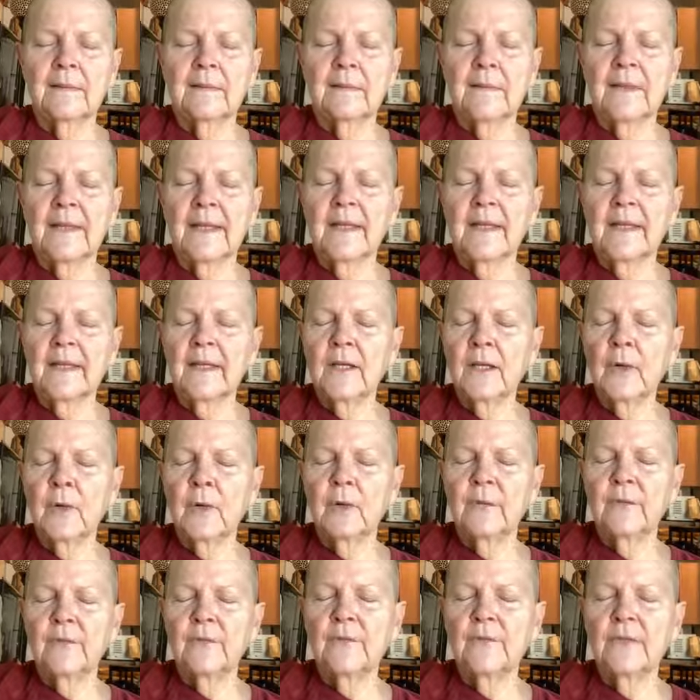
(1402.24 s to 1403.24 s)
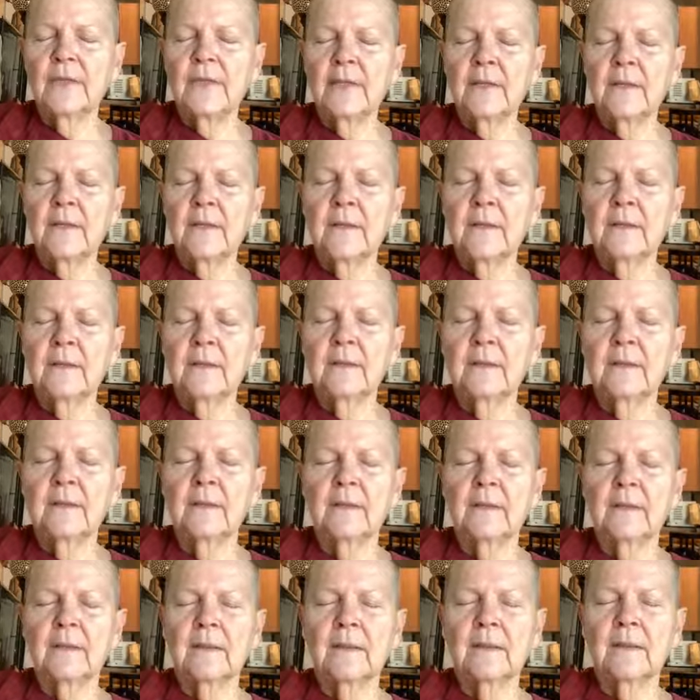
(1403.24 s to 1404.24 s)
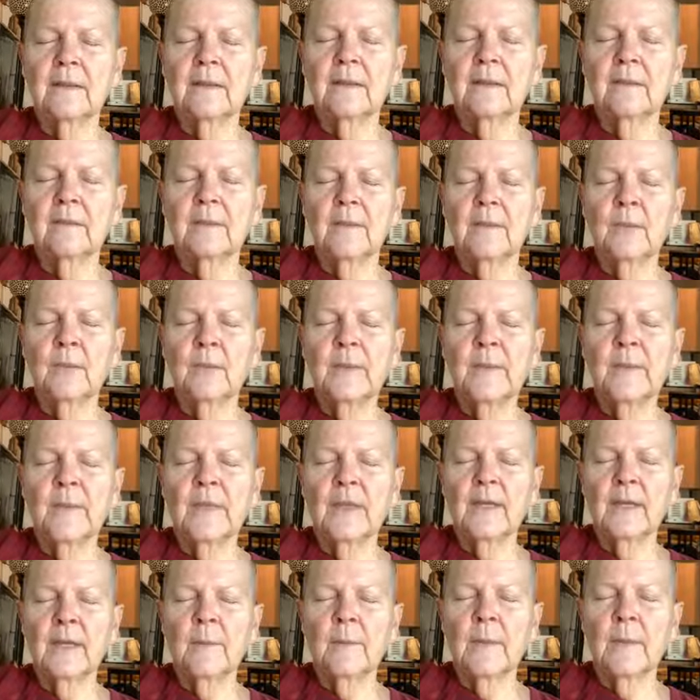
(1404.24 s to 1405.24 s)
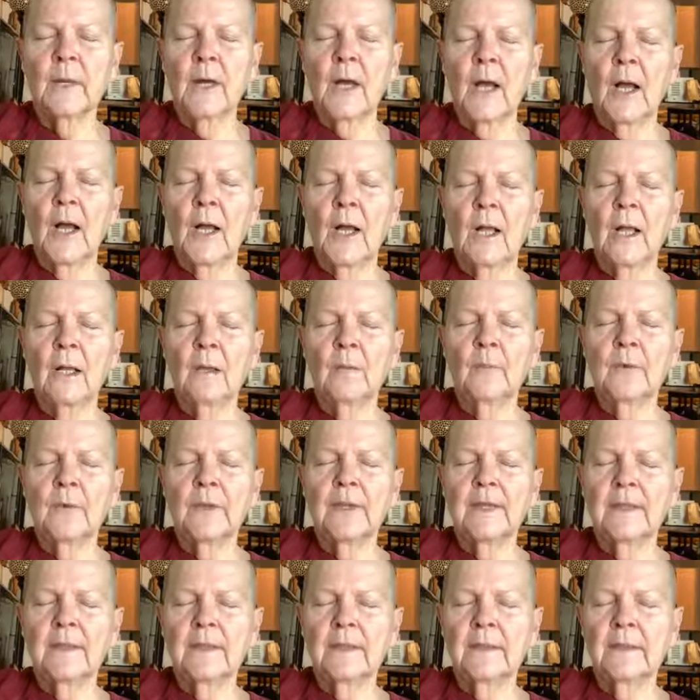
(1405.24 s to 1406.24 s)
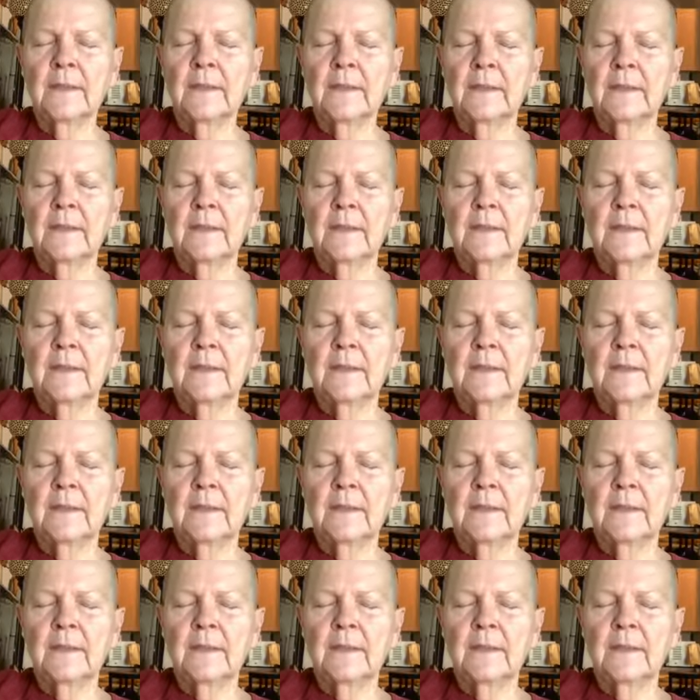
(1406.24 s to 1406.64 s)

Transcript: We're letting go of fear. When we become calm, we can,